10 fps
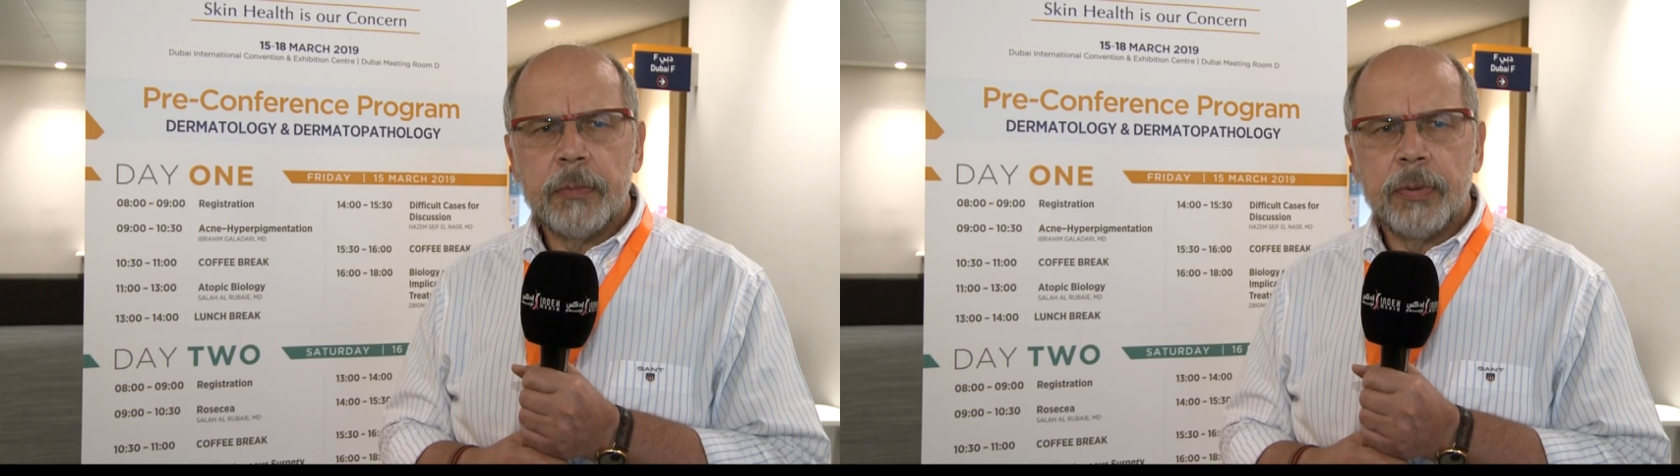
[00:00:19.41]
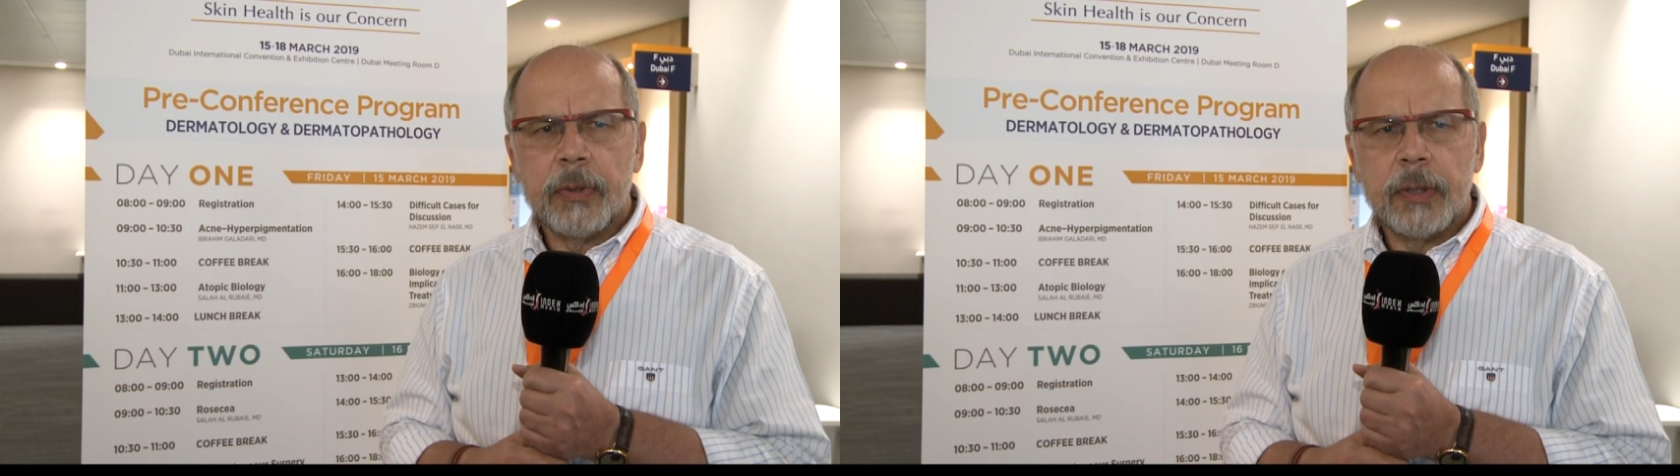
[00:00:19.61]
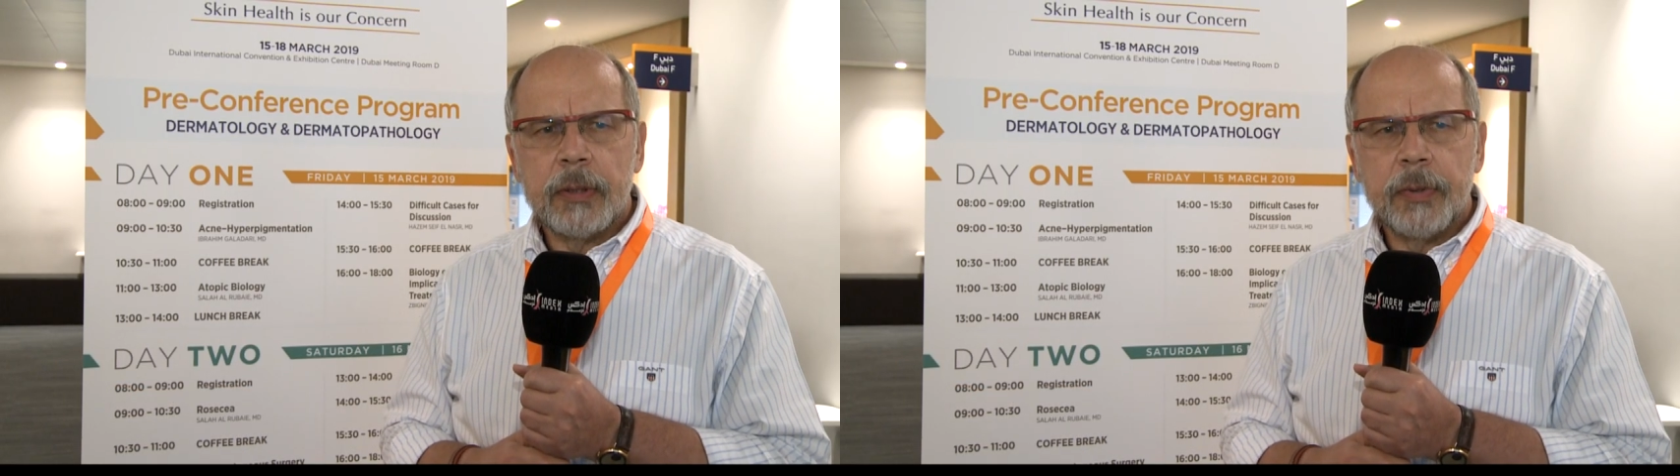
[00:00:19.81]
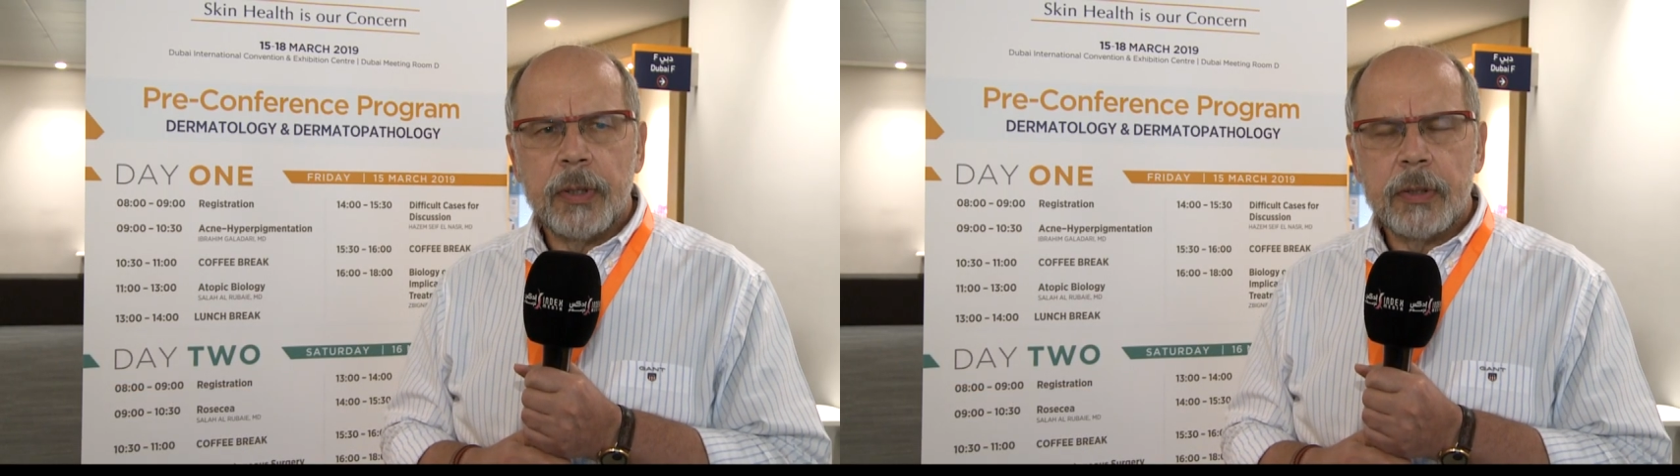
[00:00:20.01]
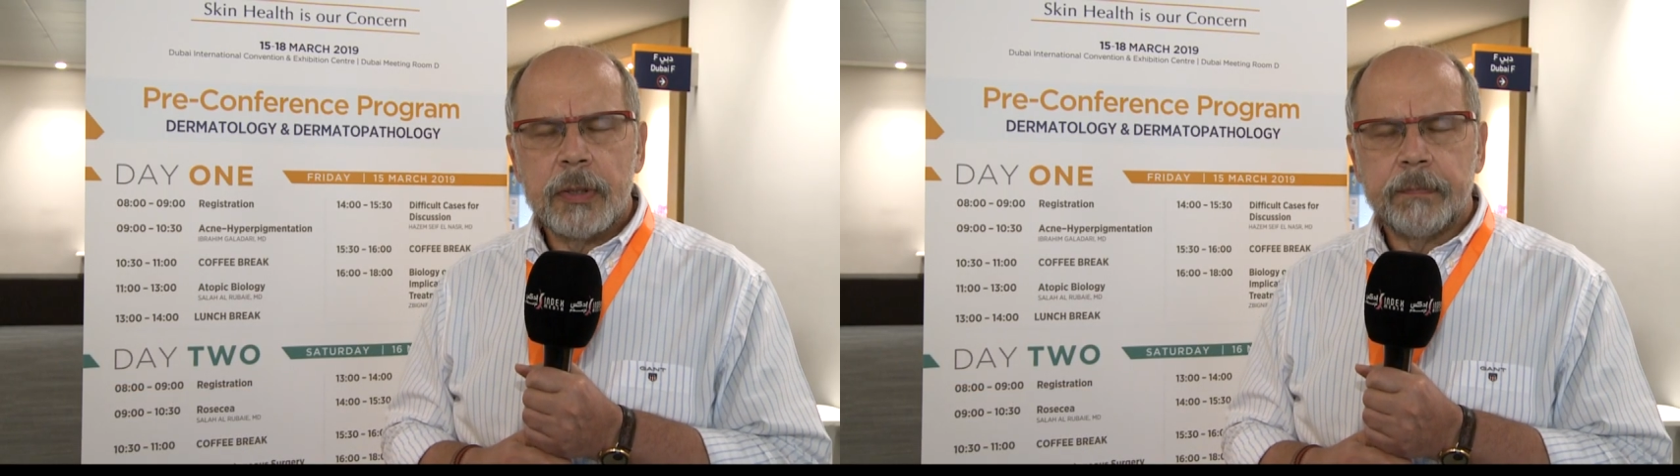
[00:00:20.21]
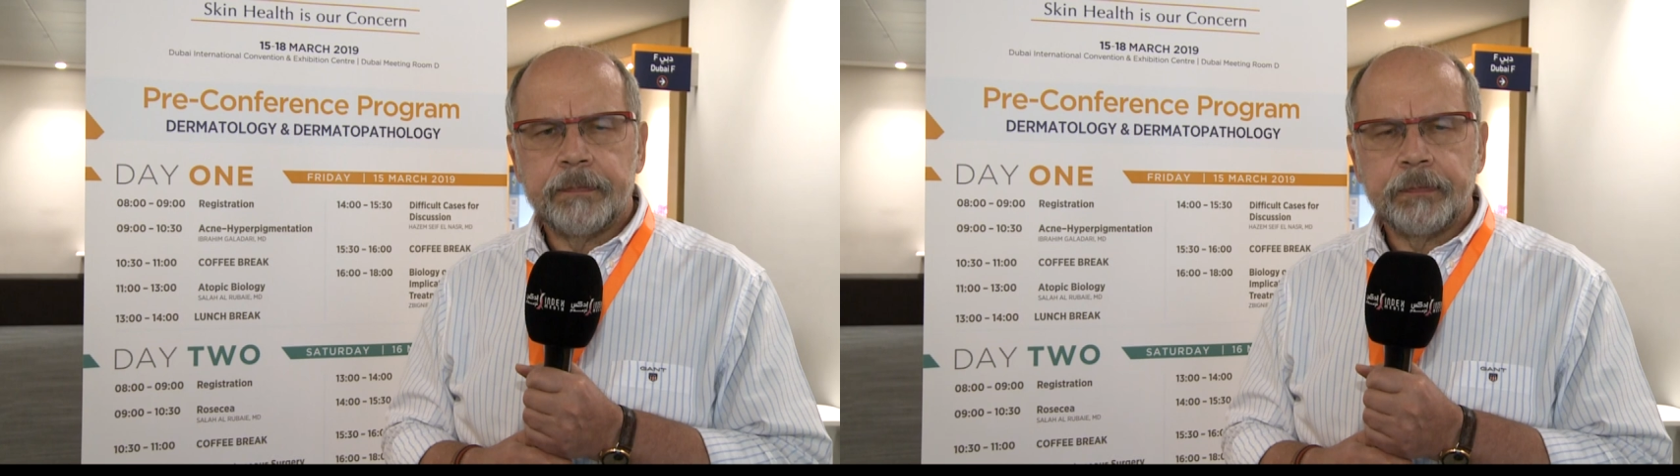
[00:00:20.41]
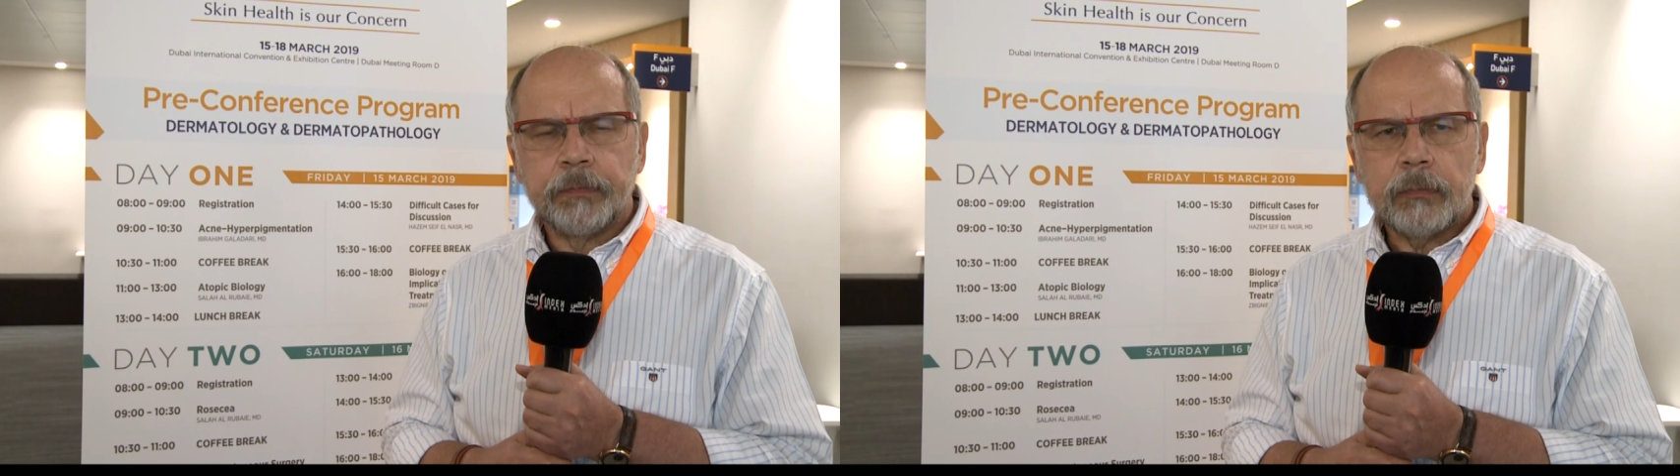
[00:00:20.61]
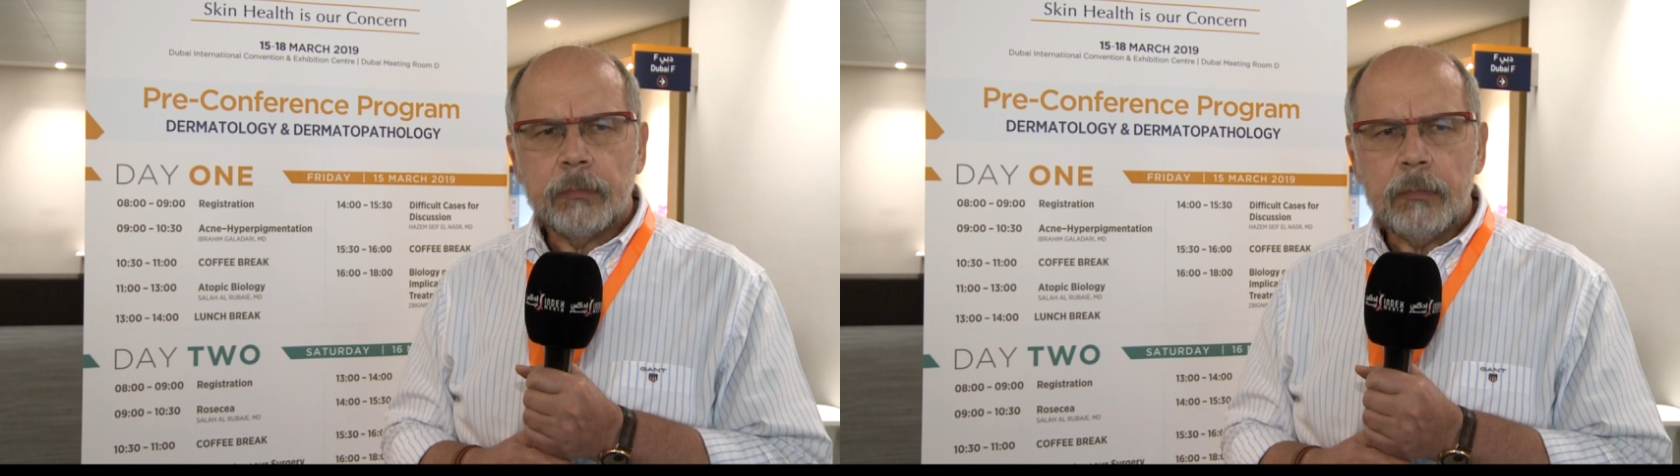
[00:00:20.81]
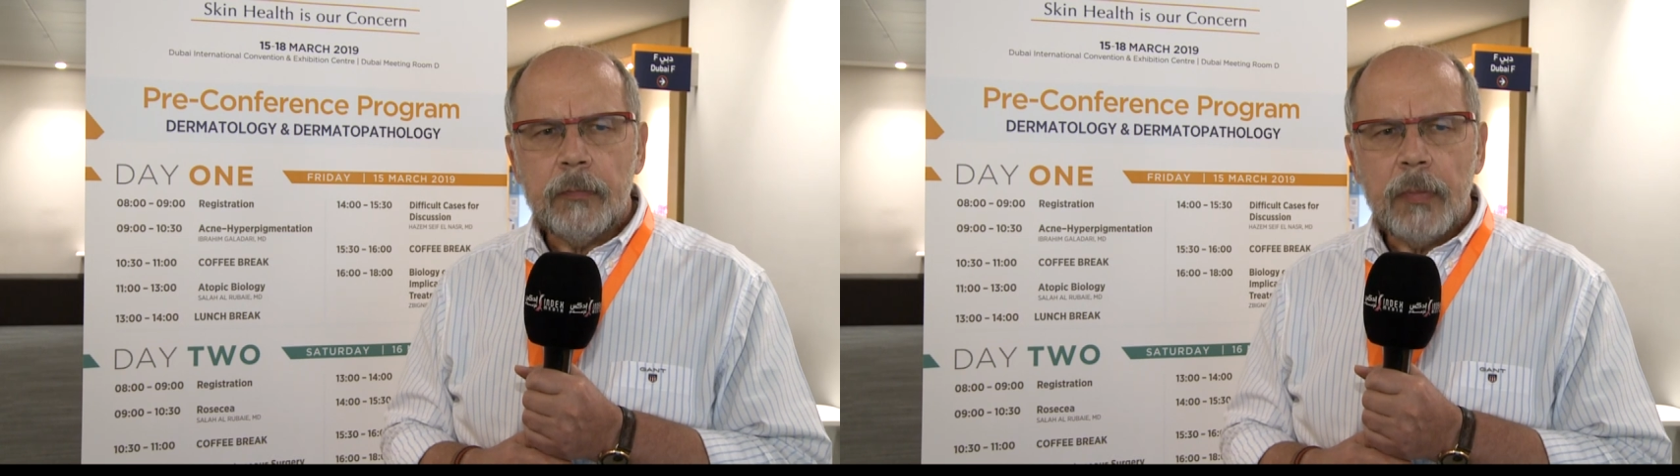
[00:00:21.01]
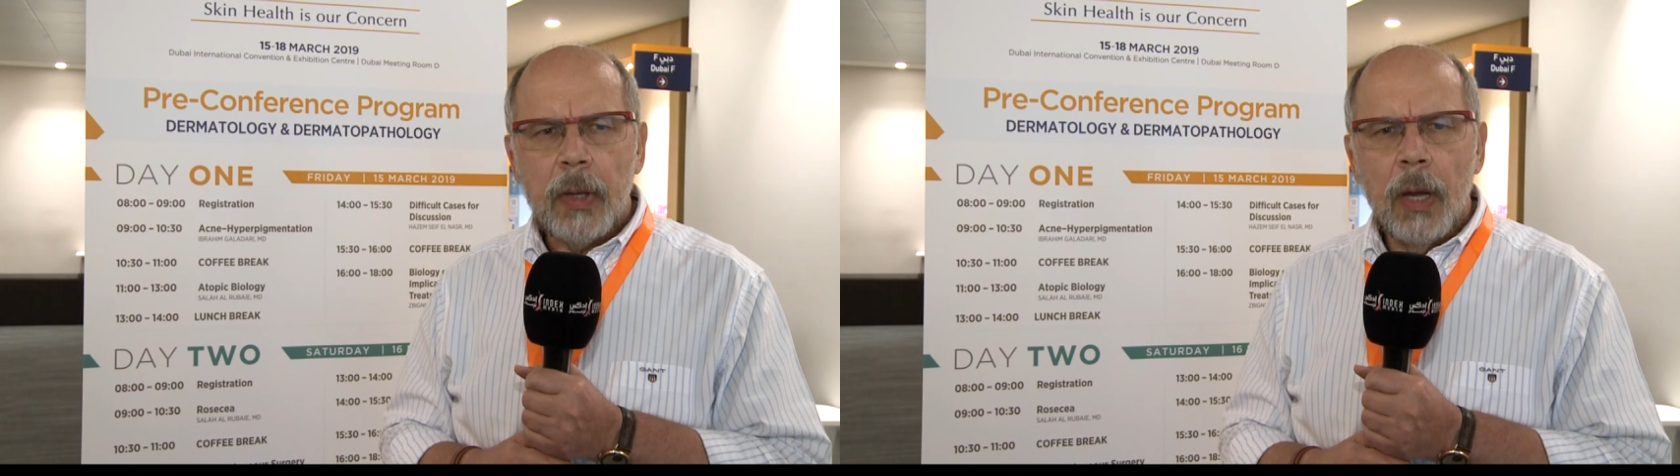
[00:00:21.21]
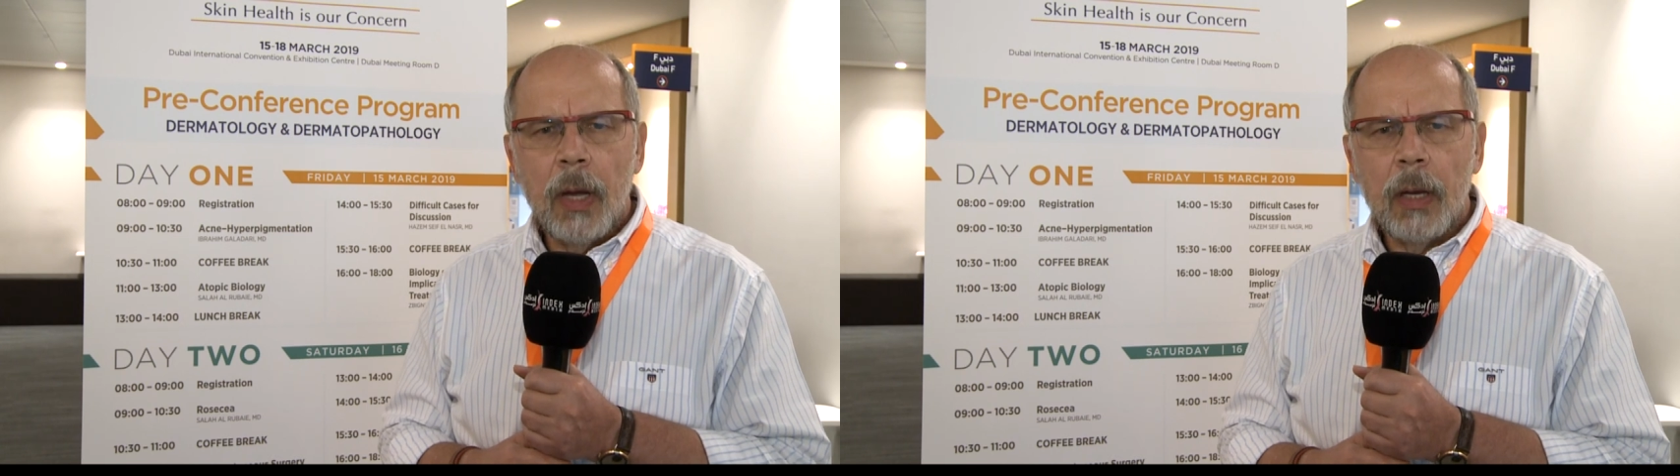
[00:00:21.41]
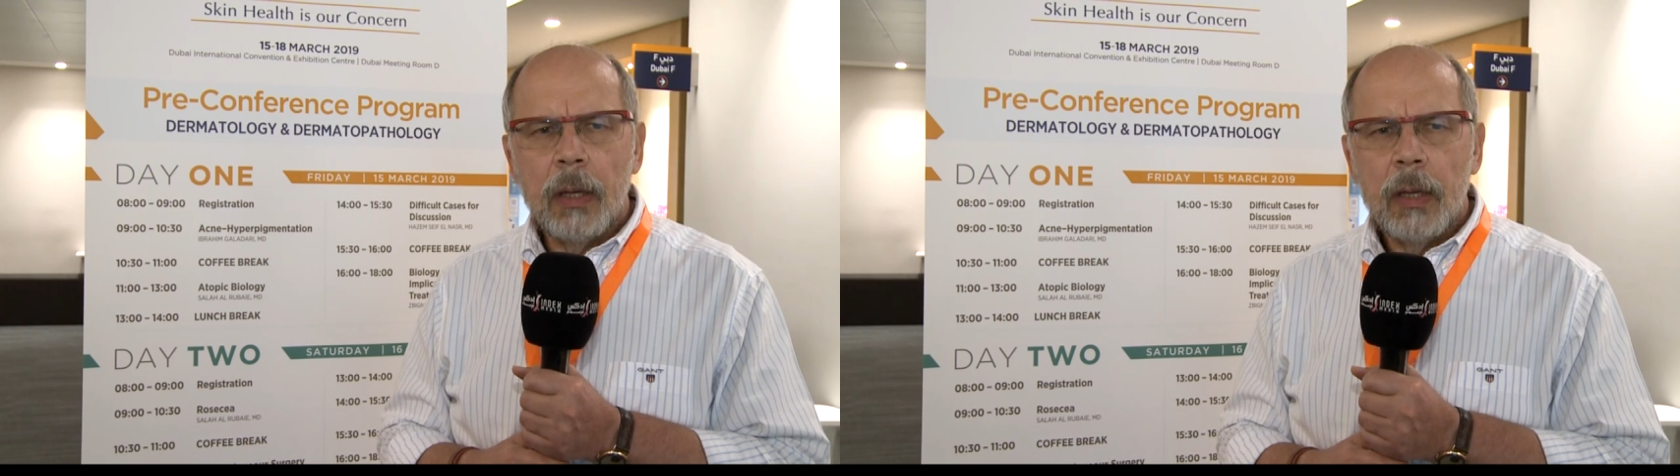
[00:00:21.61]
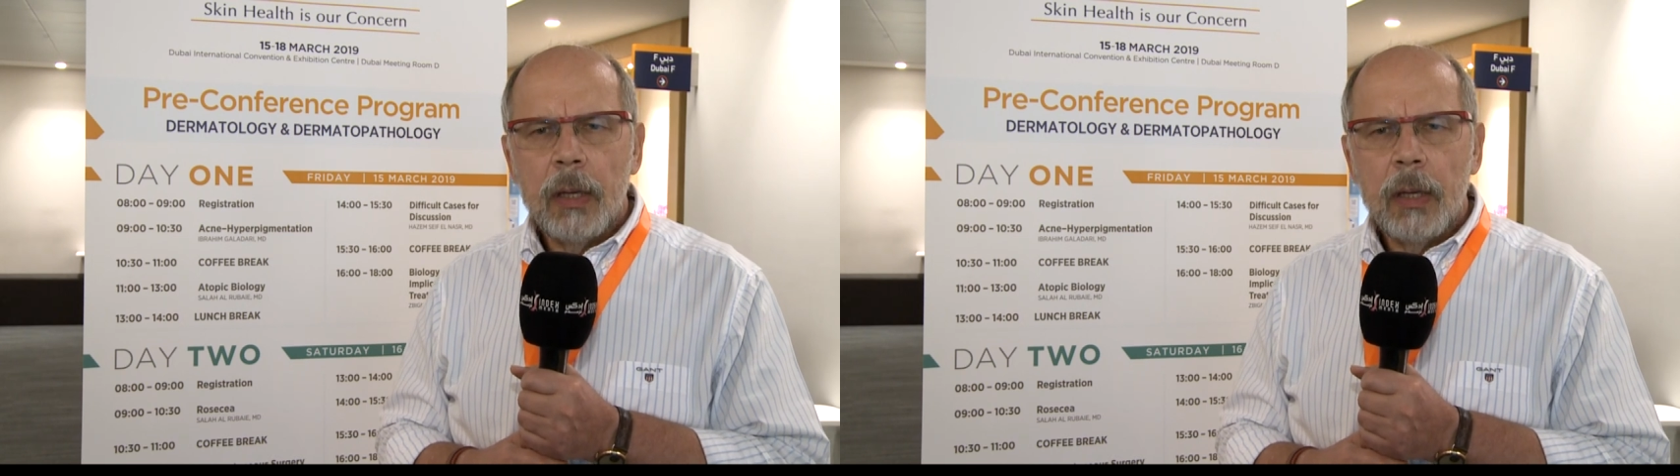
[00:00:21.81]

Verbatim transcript: important because uh,